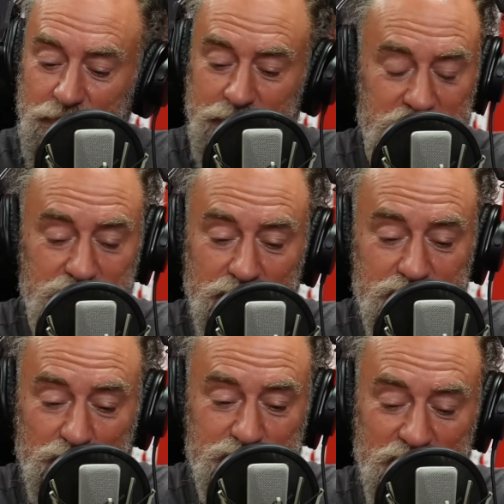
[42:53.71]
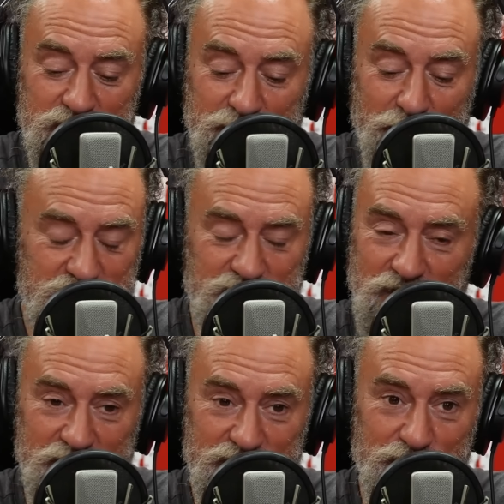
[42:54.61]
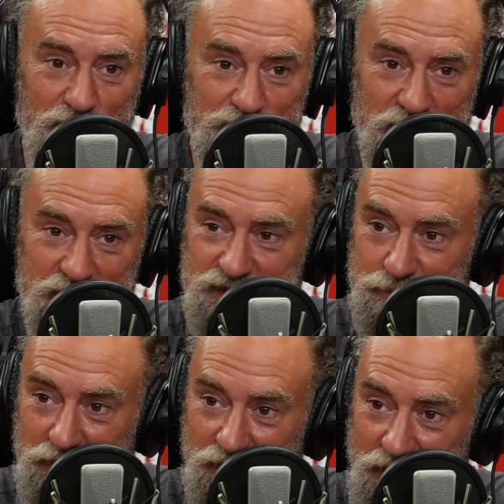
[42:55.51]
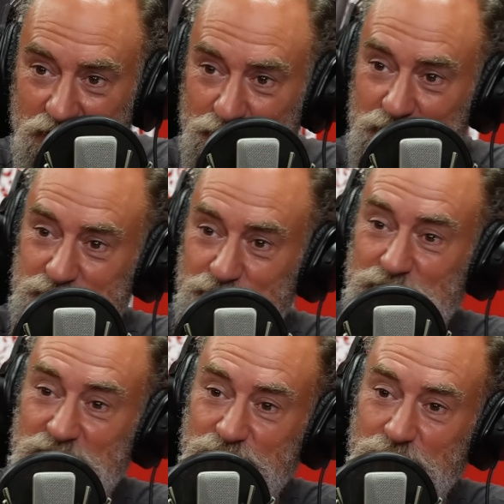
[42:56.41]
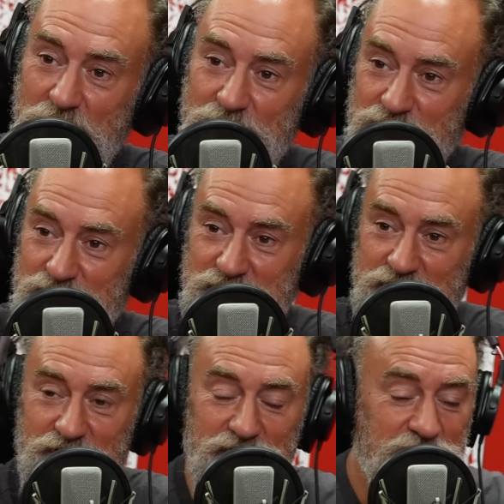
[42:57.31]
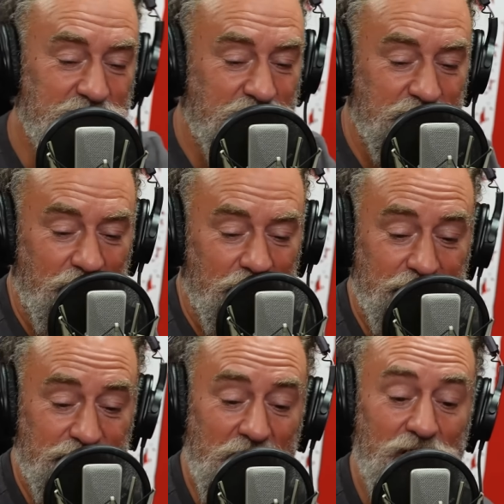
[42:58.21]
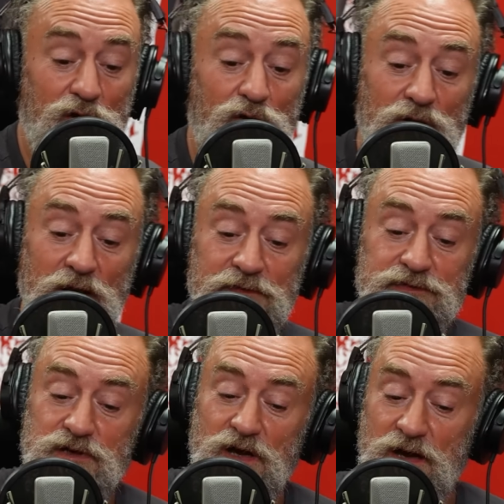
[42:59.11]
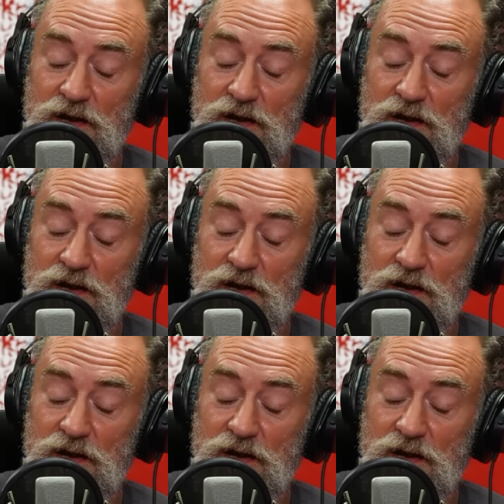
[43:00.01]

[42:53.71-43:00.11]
I mean, Joe signed, and you must have signed a new contract in the middle of that, otherwise we wouldn't even be having this. He can't have that long left.